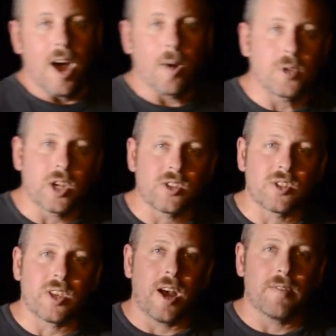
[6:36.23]
I'm
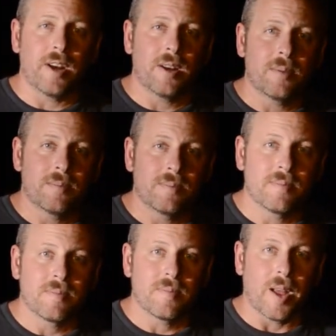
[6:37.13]
Jason Zalva,
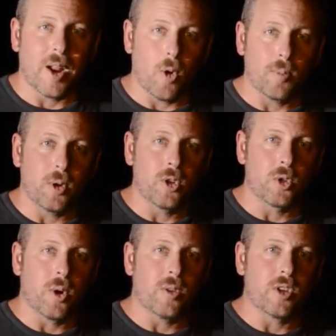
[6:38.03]
and I hope you
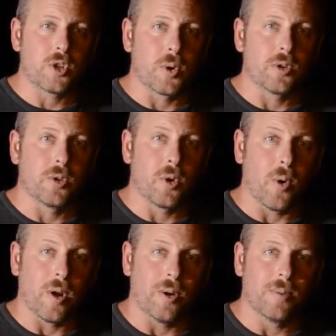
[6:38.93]
enjoyed this short
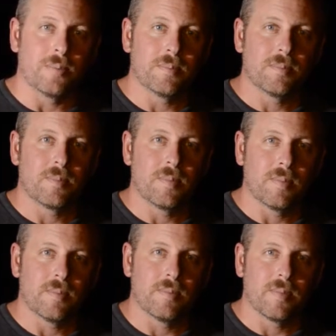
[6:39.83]
tutorial.
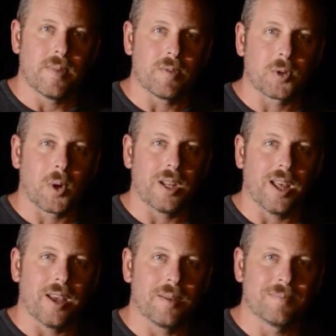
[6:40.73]
Have a great day.